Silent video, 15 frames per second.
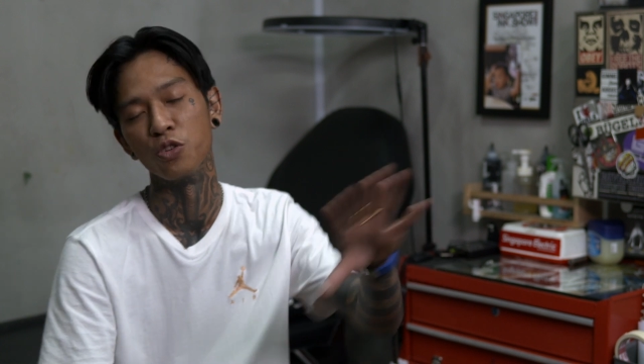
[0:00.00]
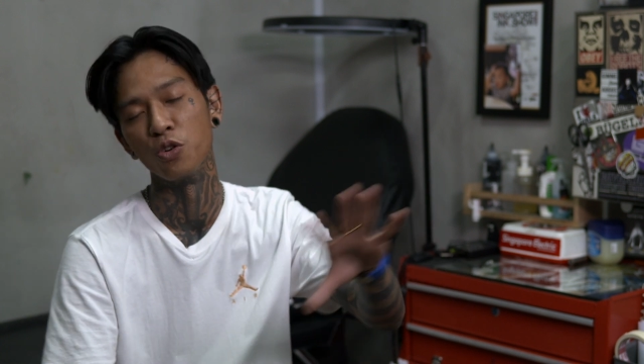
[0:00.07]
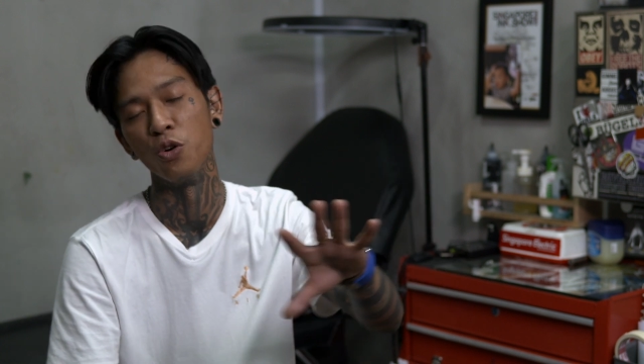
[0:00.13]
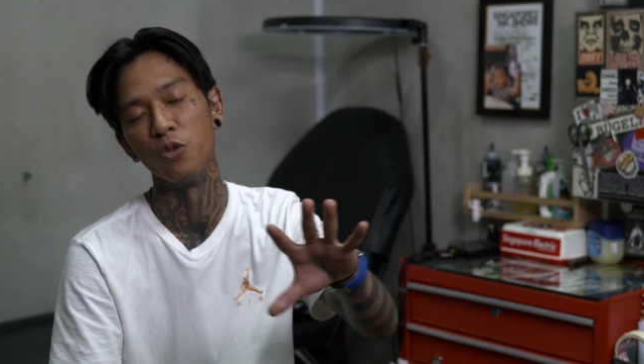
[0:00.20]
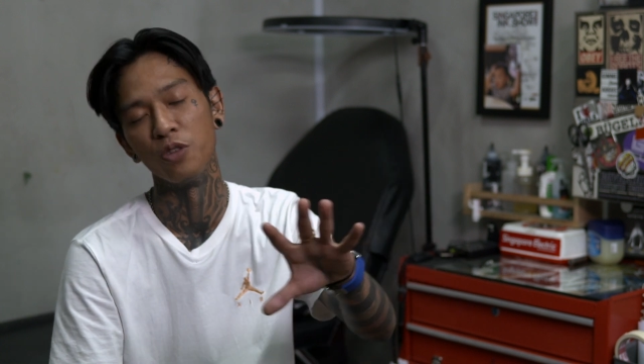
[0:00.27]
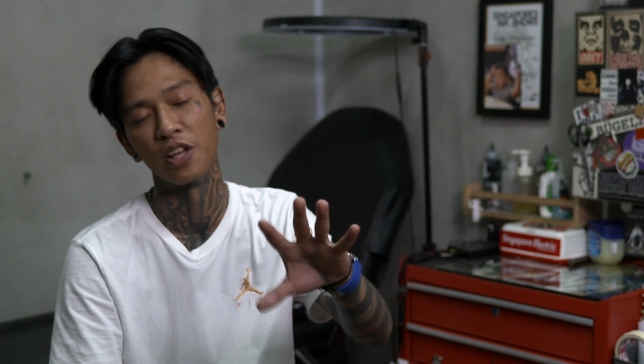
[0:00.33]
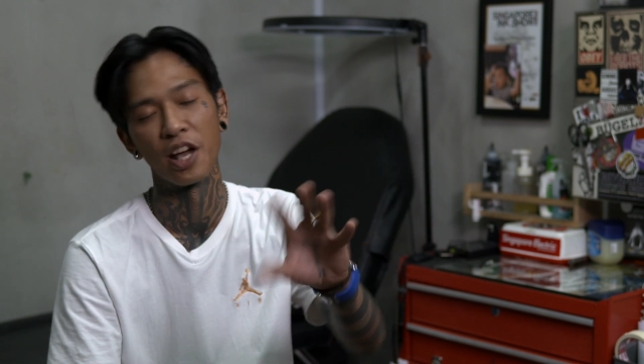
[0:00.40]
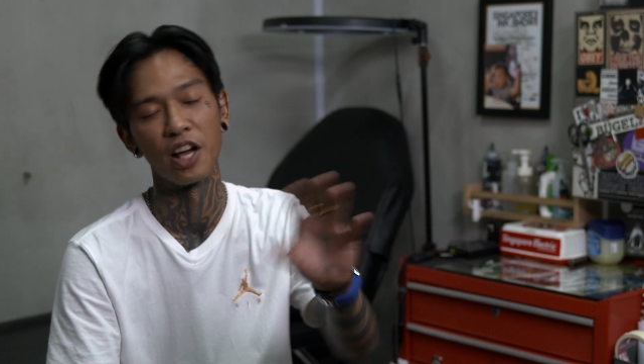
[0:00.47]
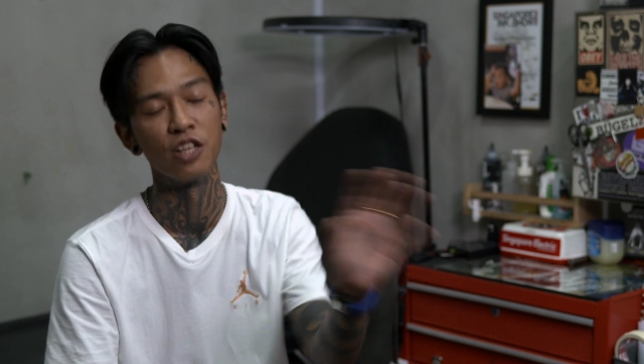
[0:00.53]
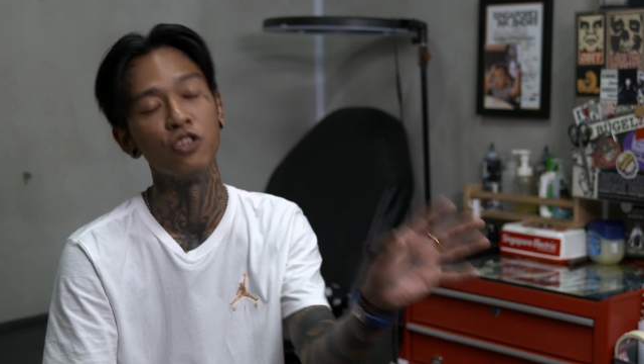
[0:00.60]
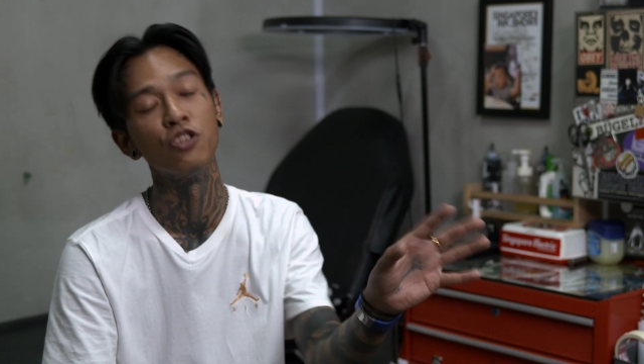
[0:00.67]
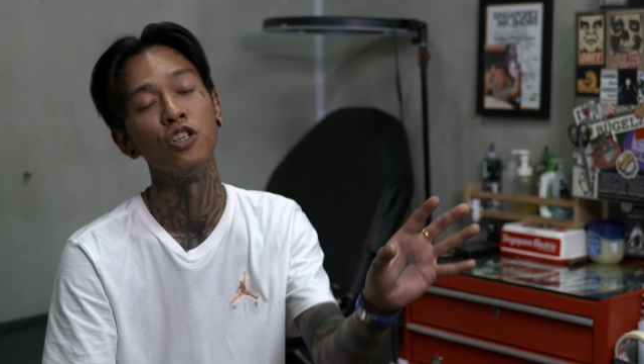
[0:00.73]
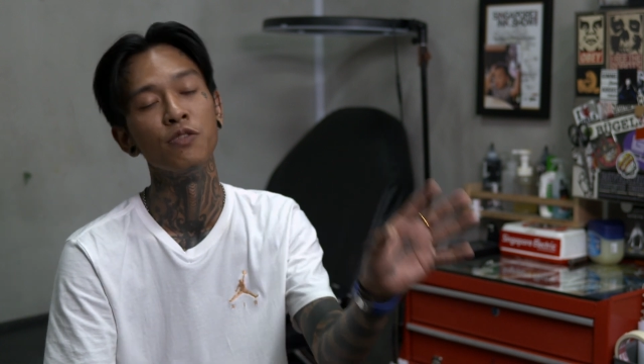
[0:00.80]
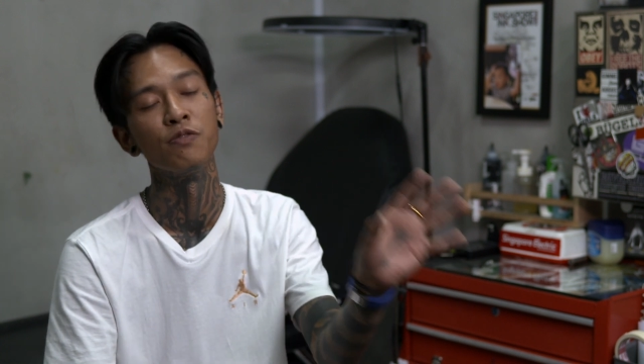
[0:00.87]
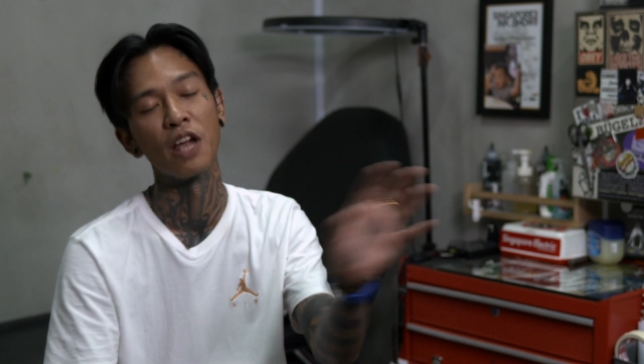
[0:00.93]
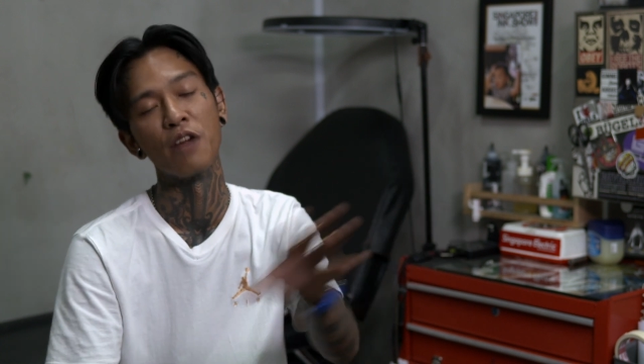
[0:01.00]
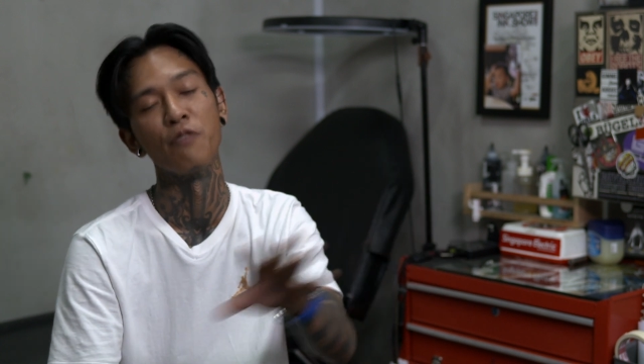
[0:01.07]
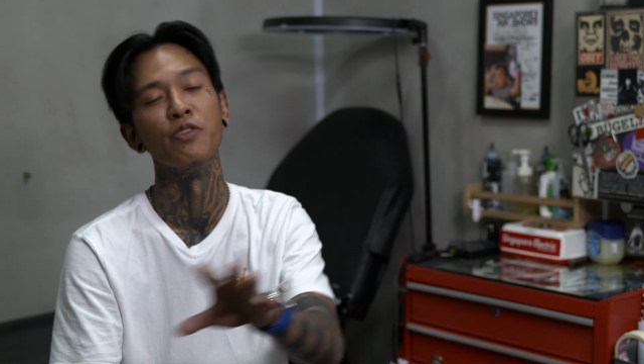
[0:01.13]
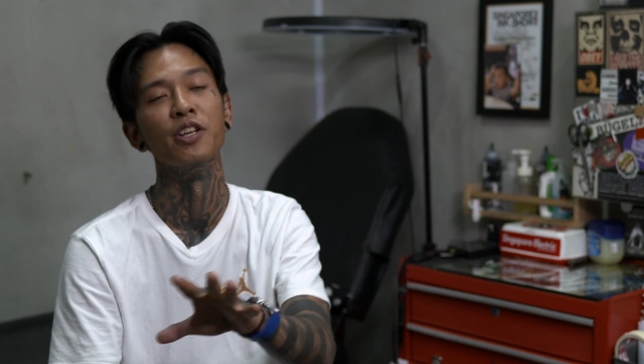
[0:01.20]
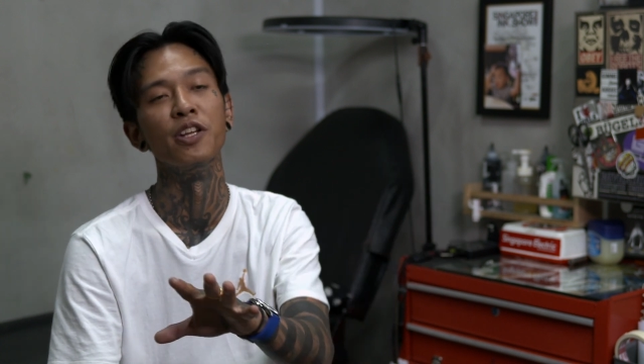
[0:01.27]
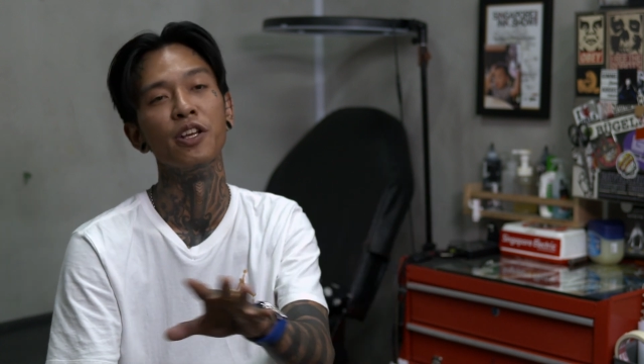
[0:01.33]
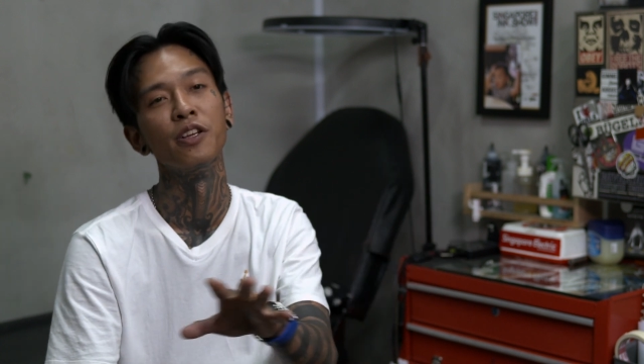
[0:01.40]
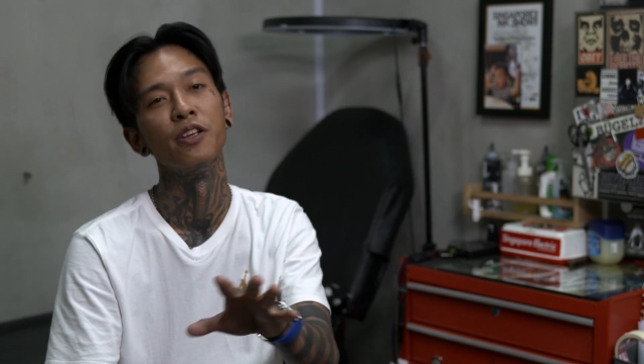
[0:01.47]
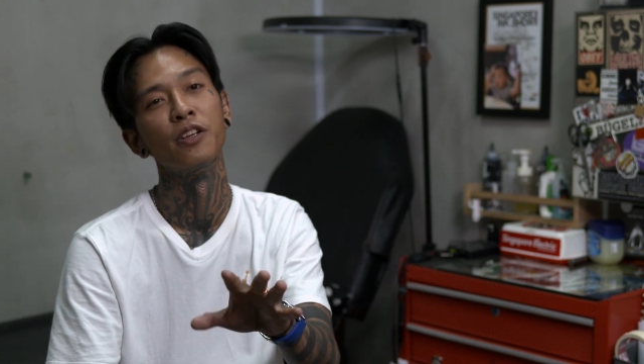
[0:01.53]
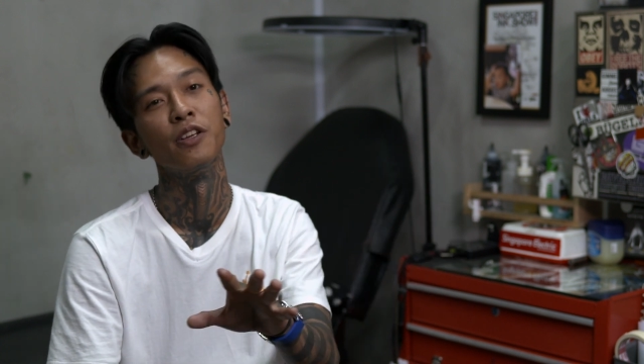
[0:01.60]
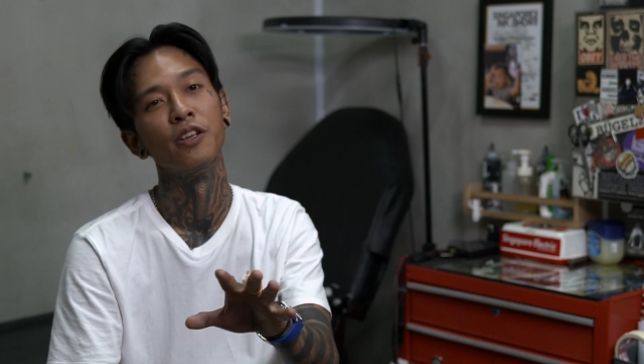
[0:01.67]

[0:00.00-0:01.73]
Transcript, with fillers: goal that I achieve every day,